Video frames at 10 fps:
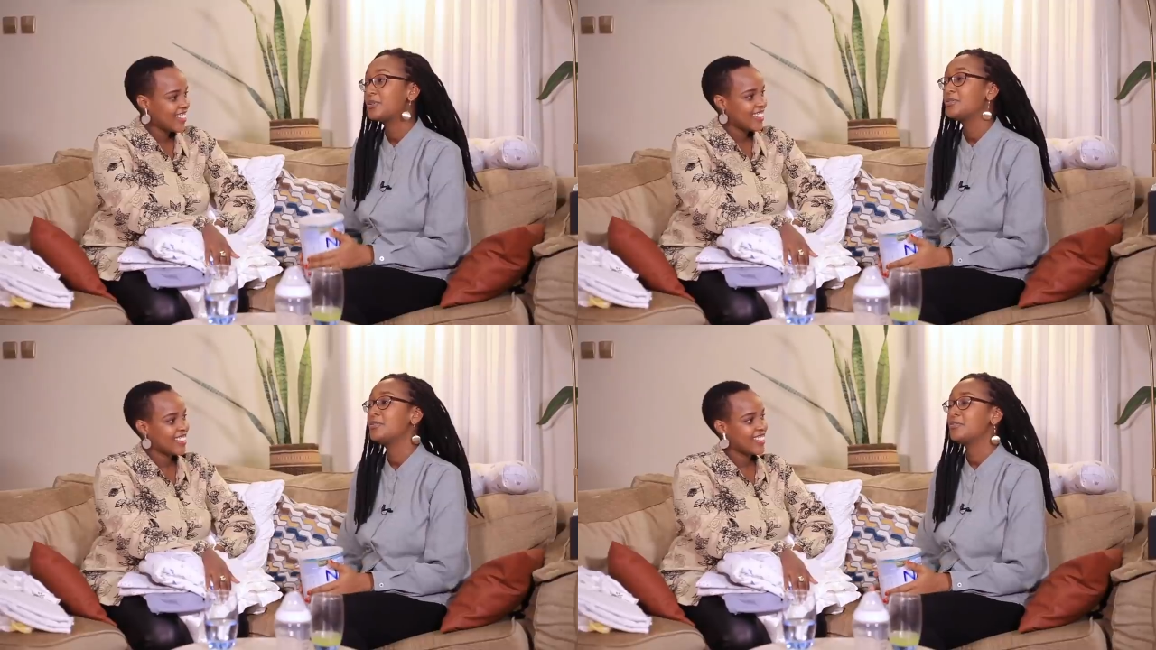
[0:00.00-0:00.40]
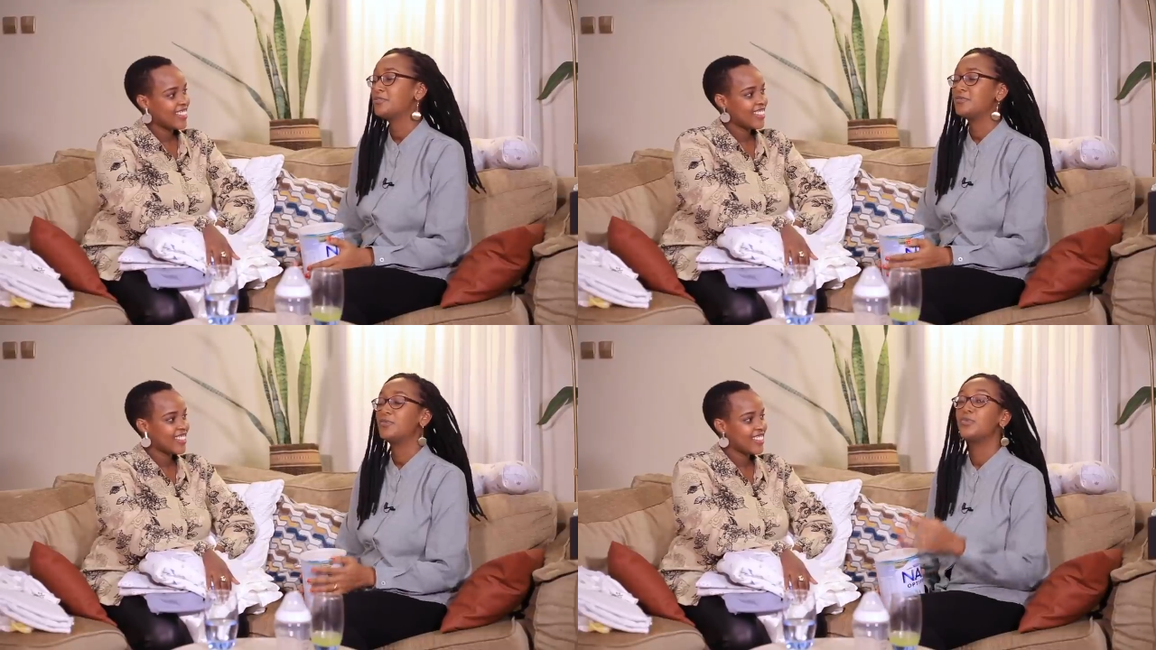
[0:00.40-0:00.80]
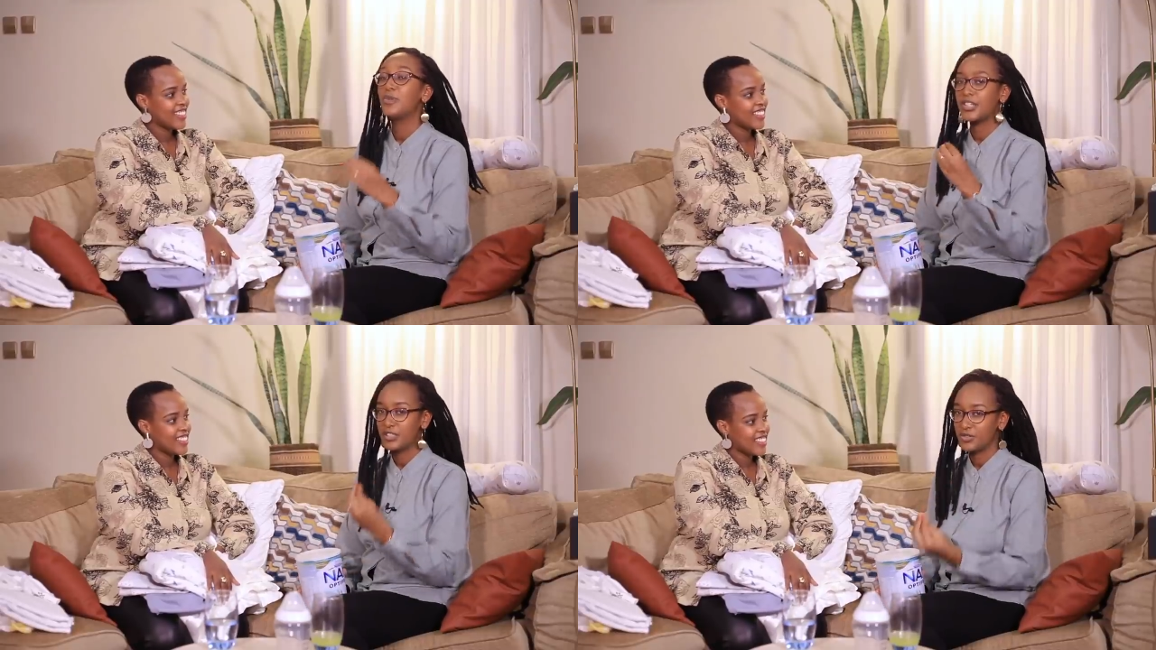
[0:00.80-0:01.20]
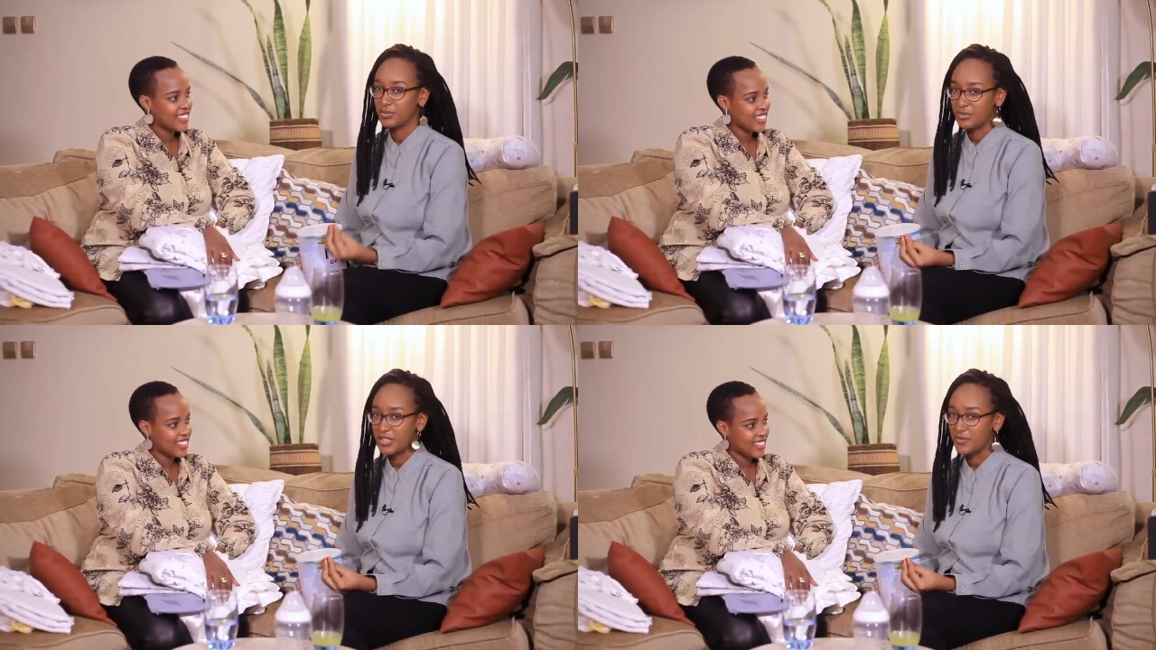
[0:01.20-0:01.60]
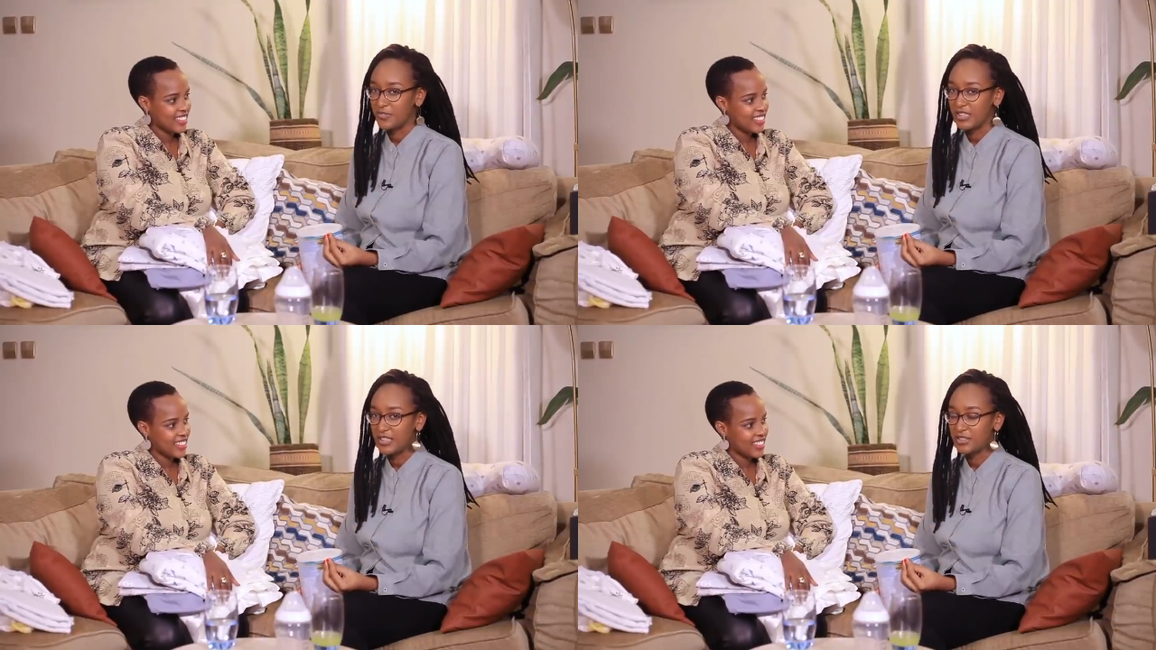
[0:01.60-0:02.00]
Speaker 1: who want to
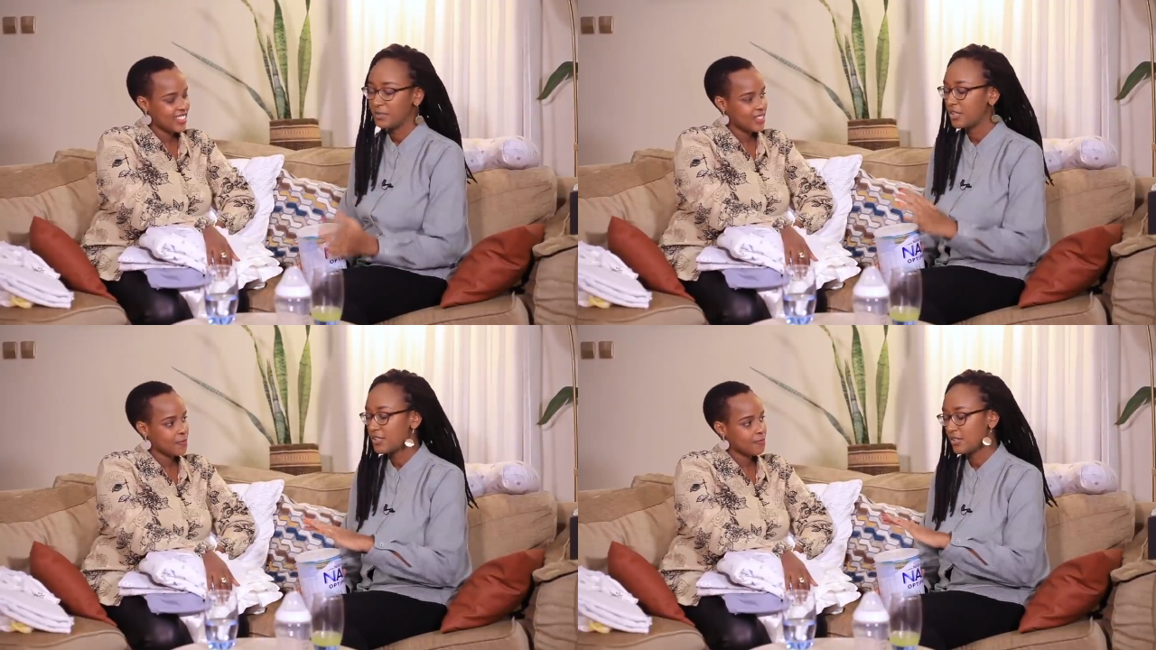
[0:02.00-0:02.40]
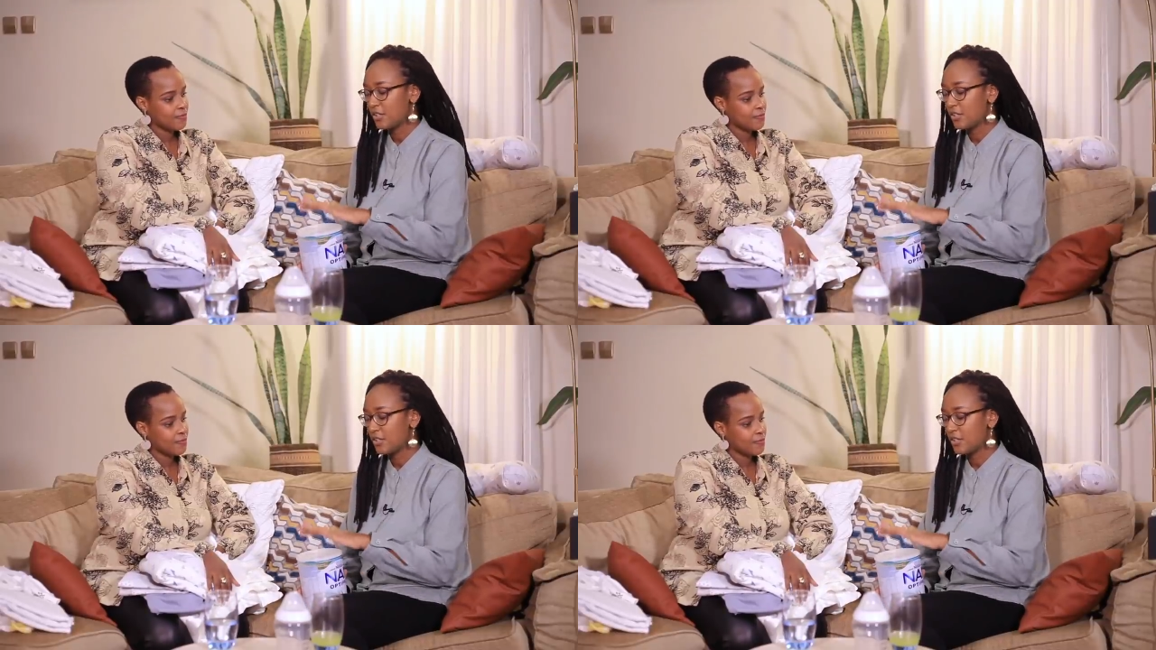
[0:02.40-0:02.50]
breastfeed because